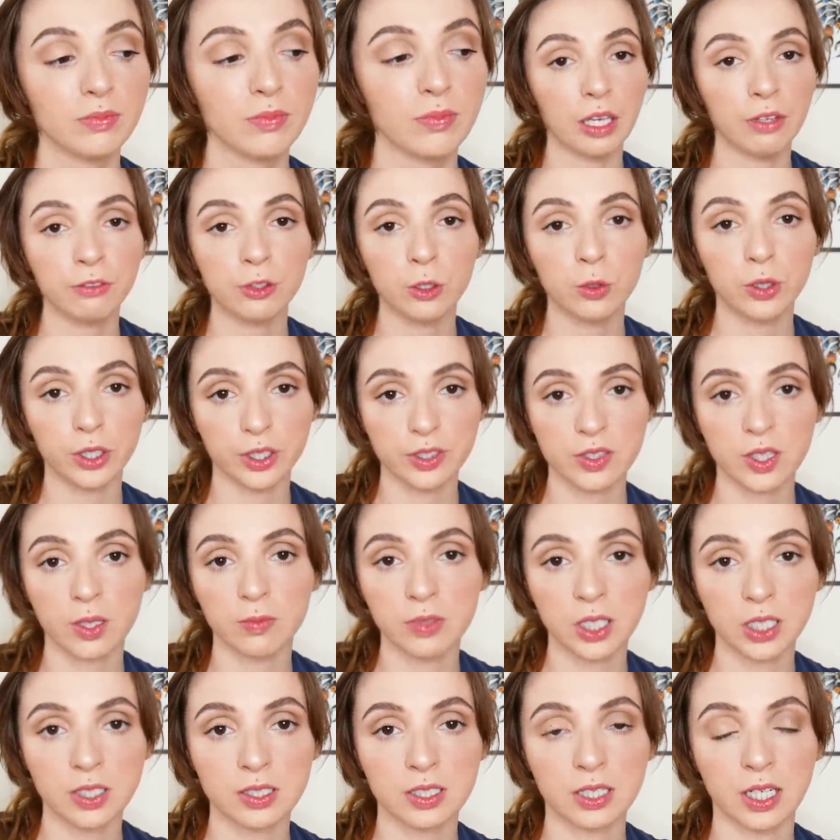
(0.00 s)
If you learned
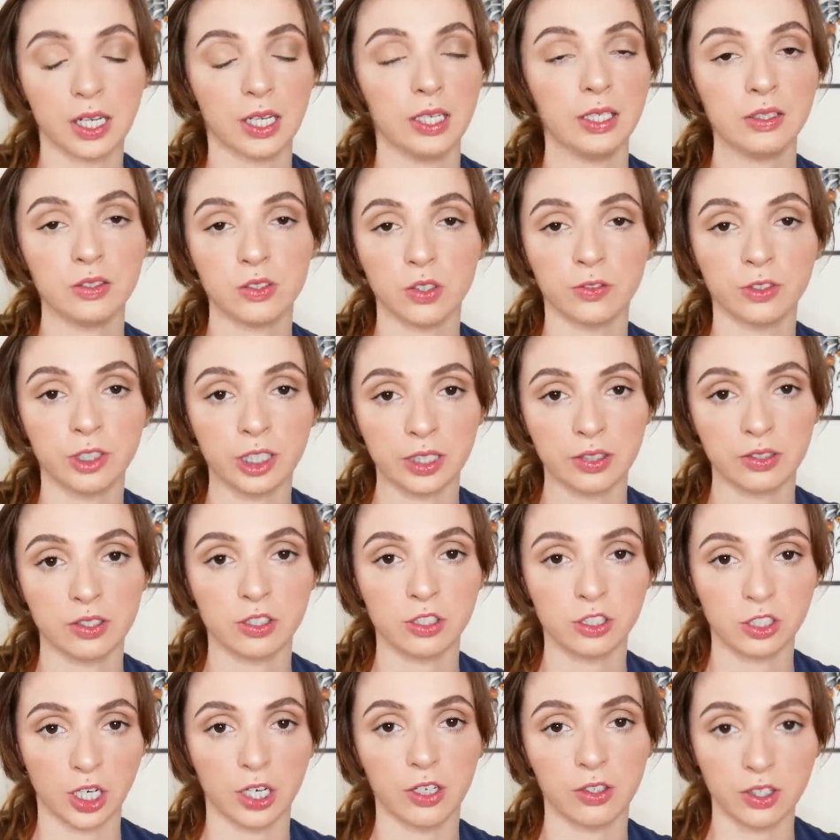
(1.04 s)
something today, don't forget to
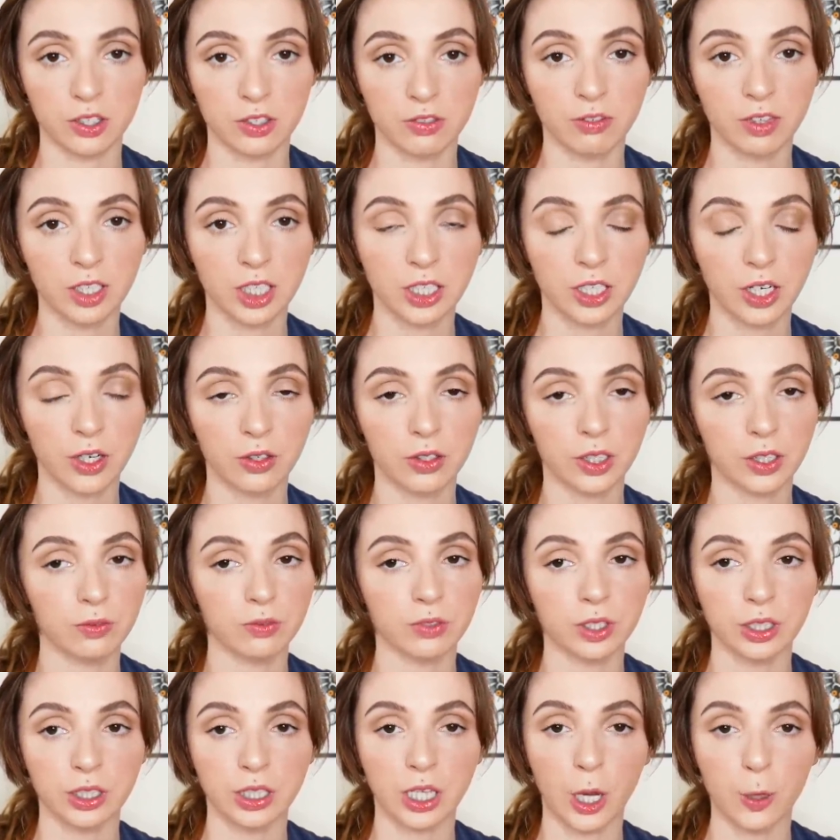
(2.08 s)
share this video. It
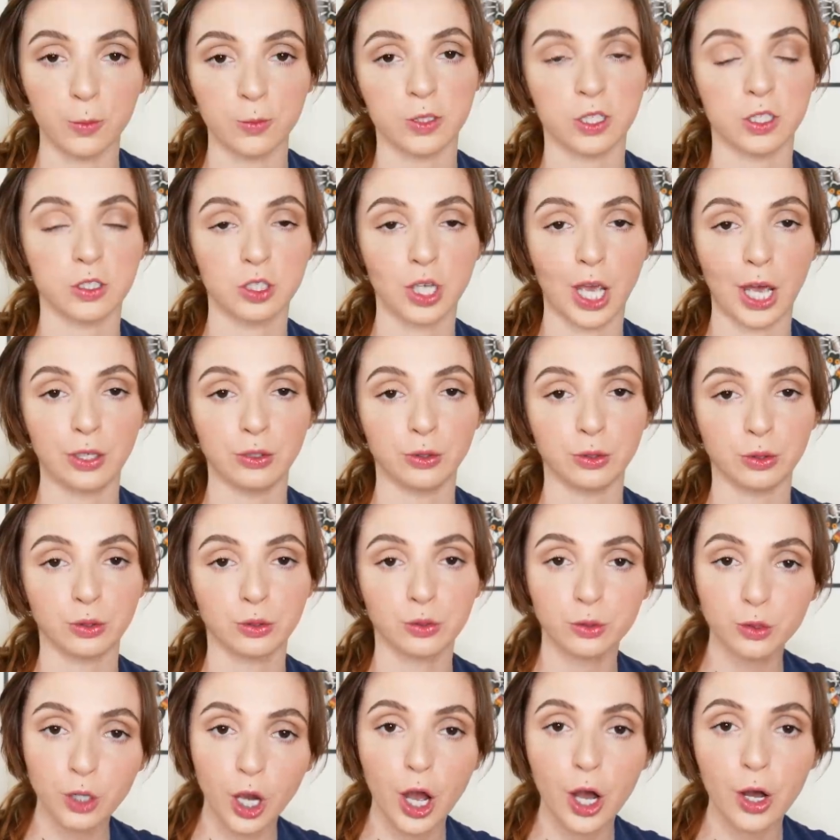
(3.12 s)
really helps the channel
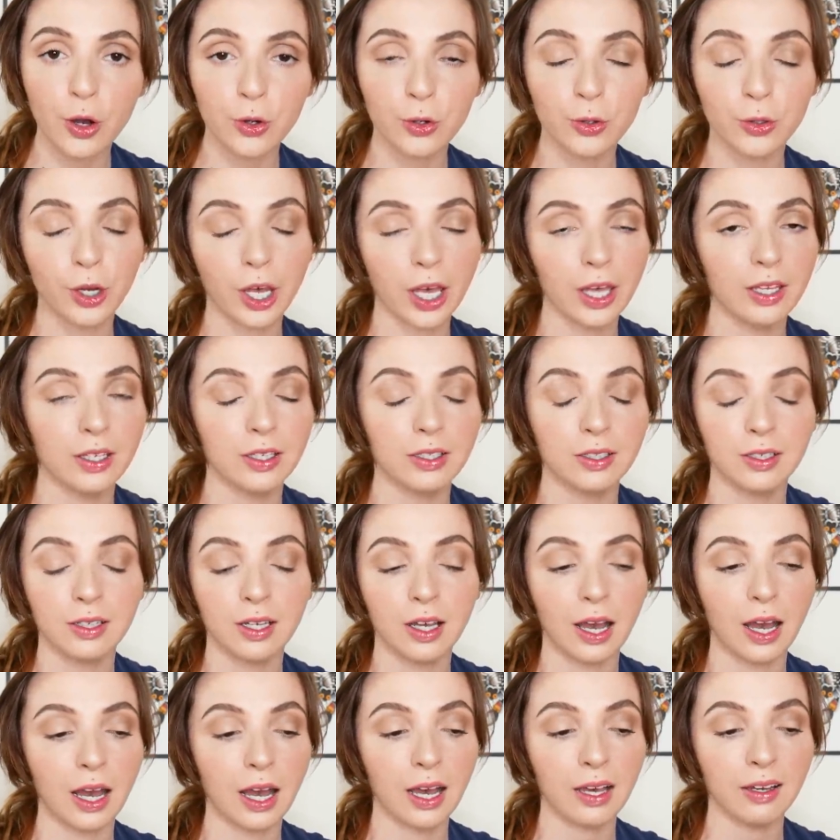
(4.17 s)
grow,
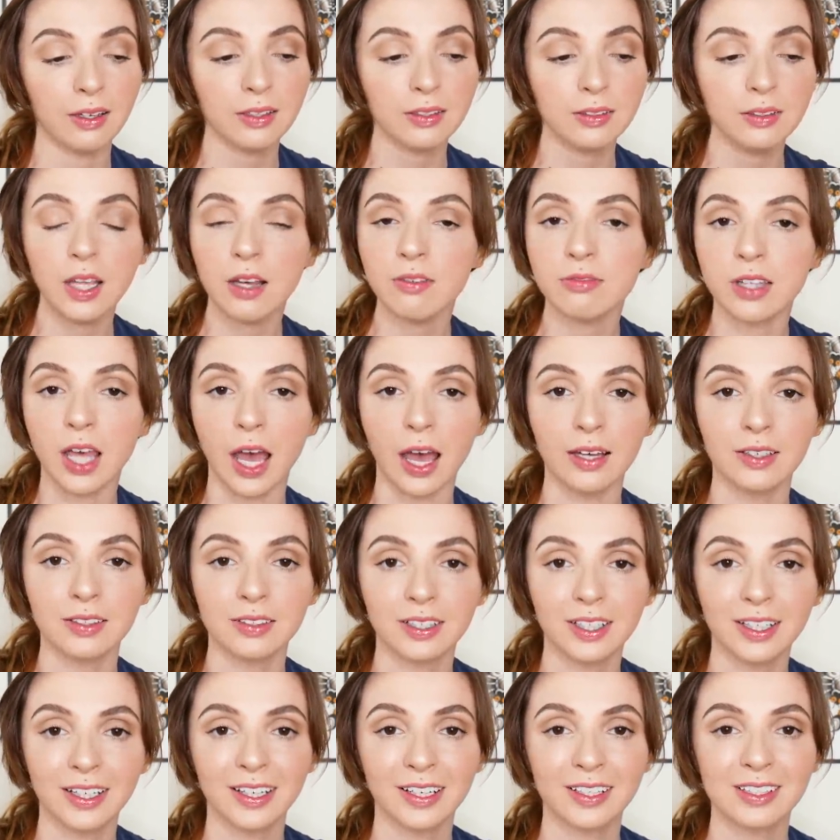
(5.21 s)
and I love that.
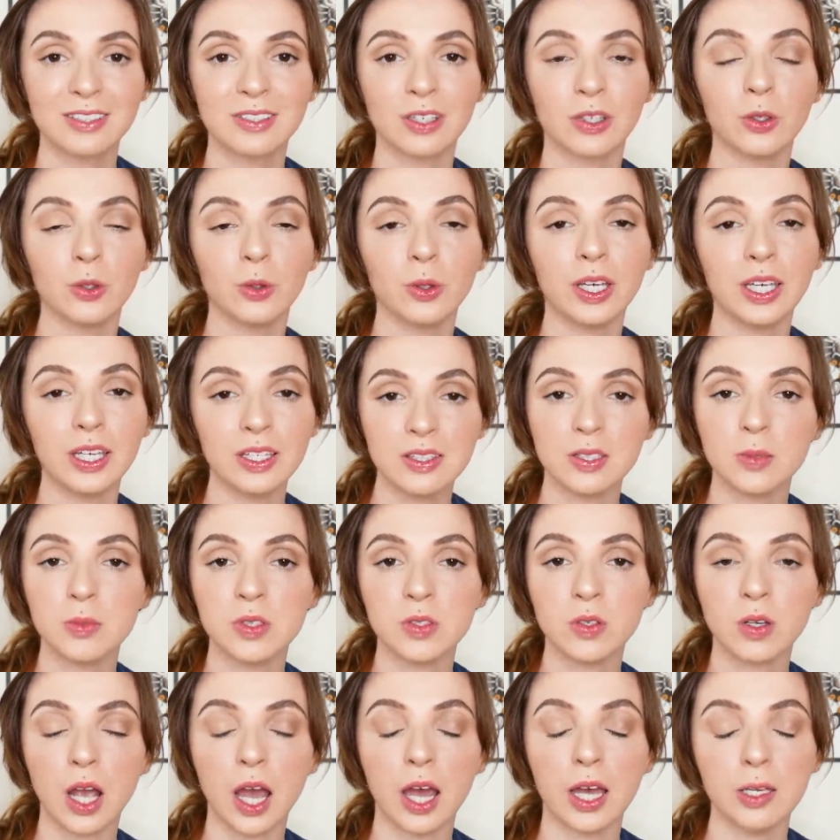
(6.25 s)
So hit
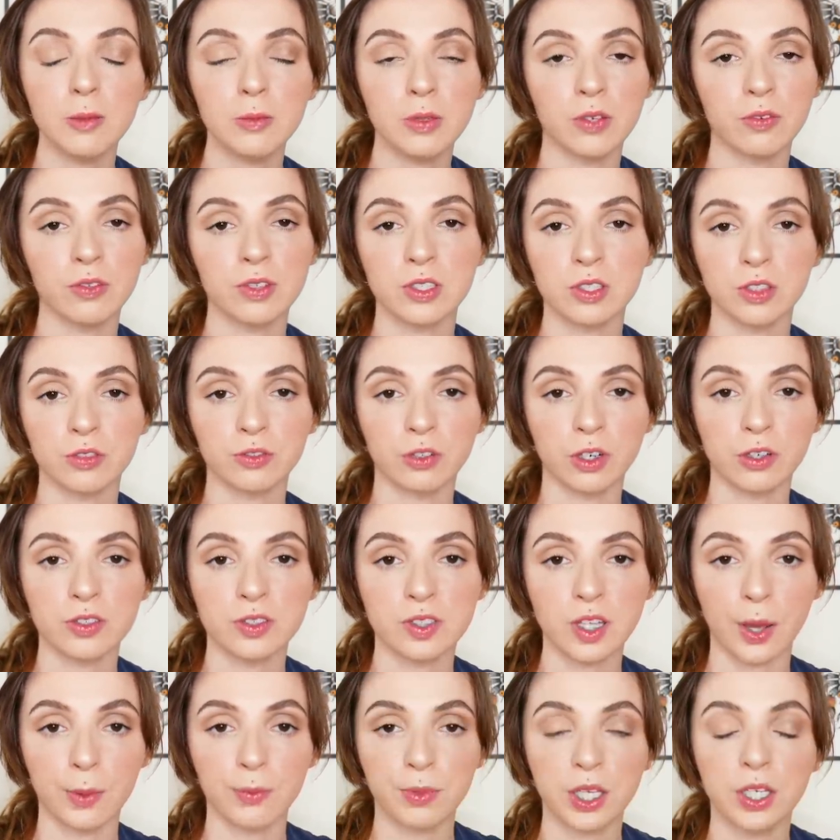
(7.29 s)
subscribe if it is your first
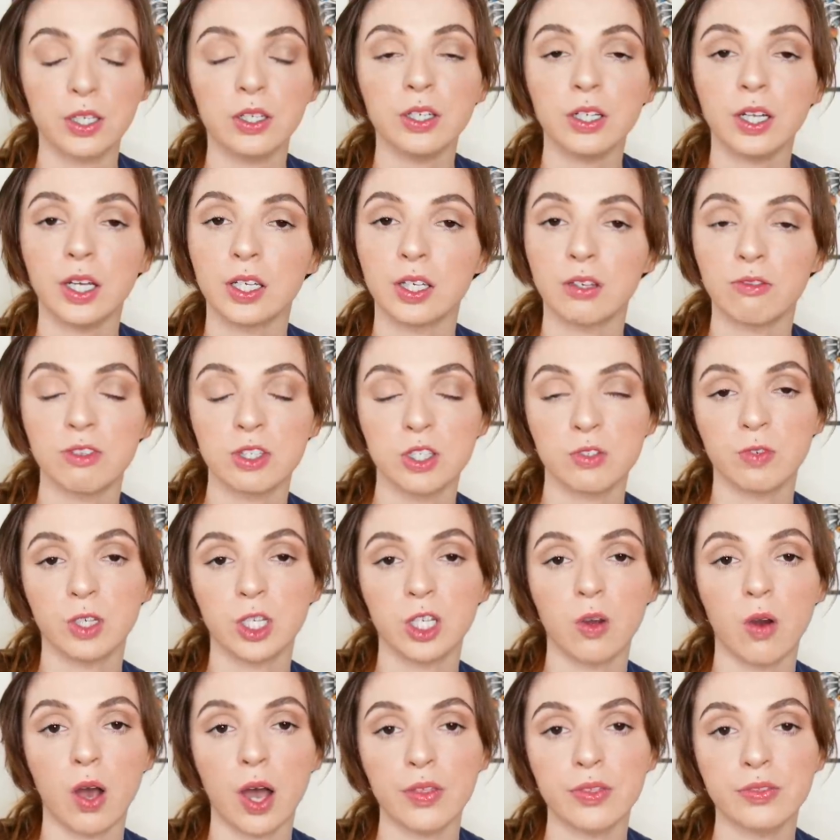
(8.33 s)
time here, and give this
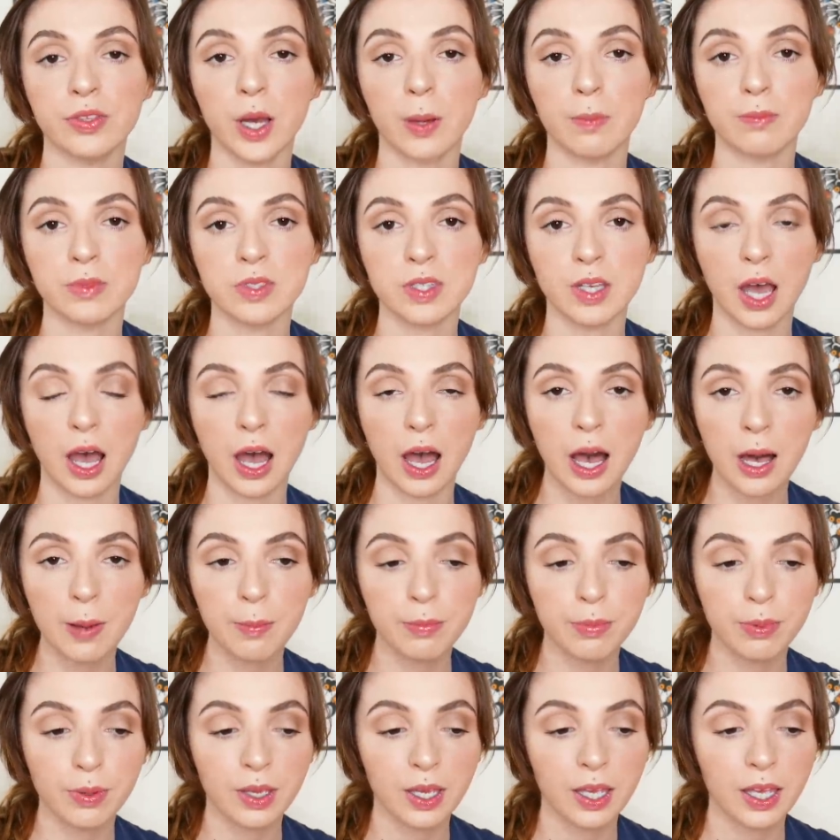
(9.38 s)
video a thumbs
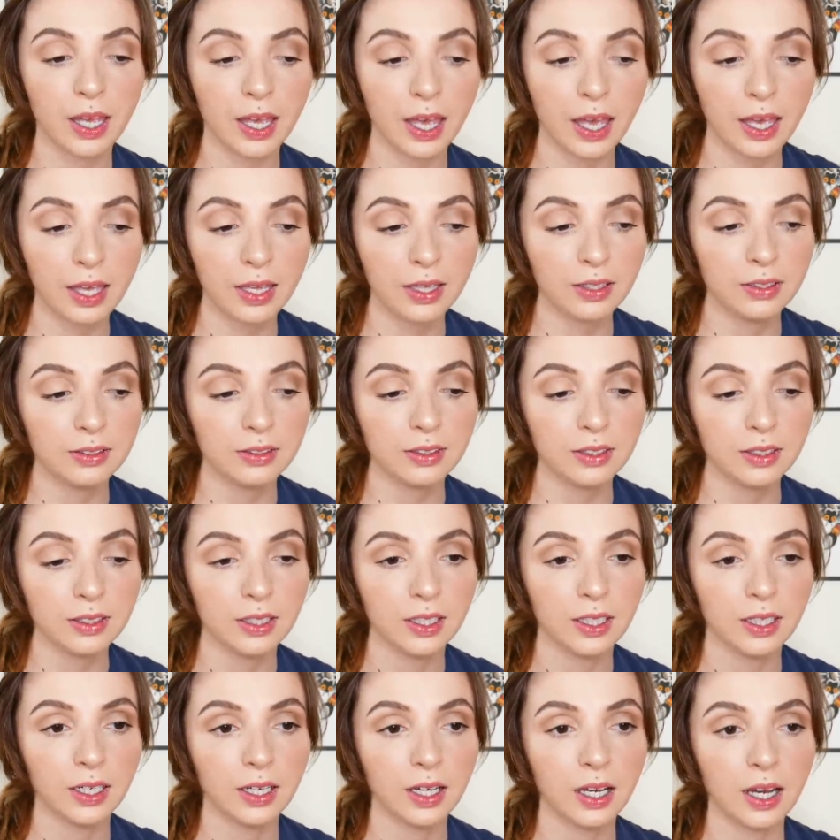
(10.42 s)
up, and
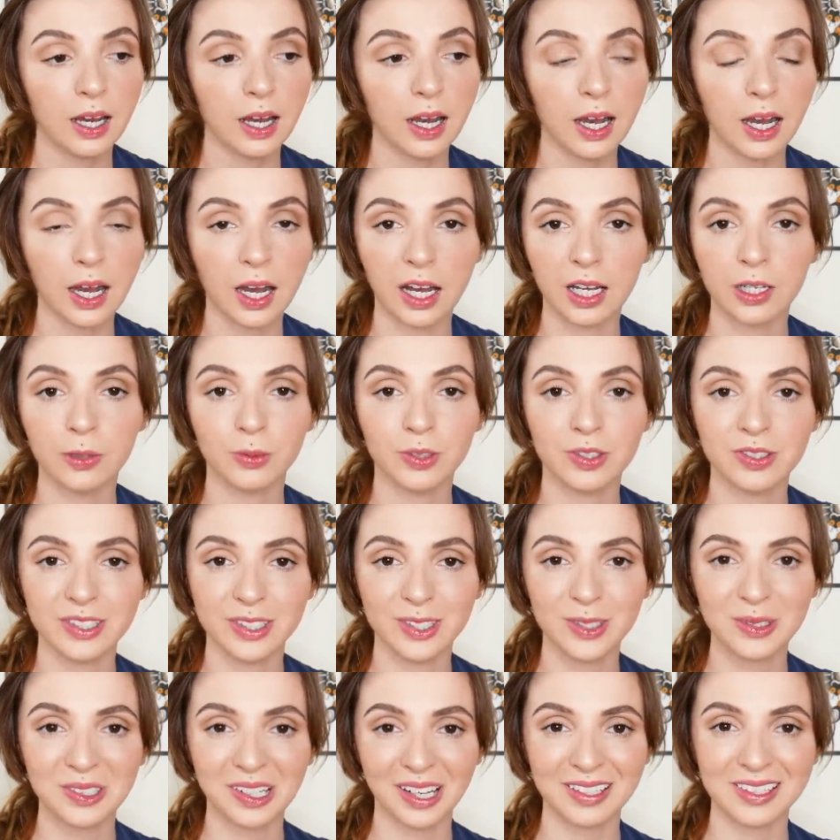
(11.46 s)
I will
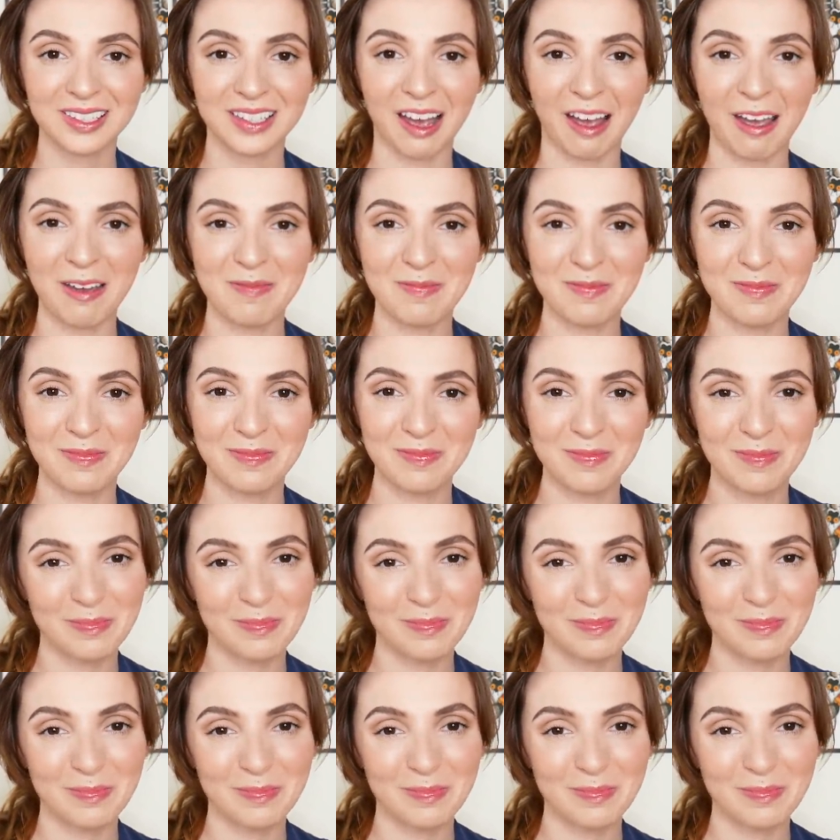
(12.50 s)
see you next time.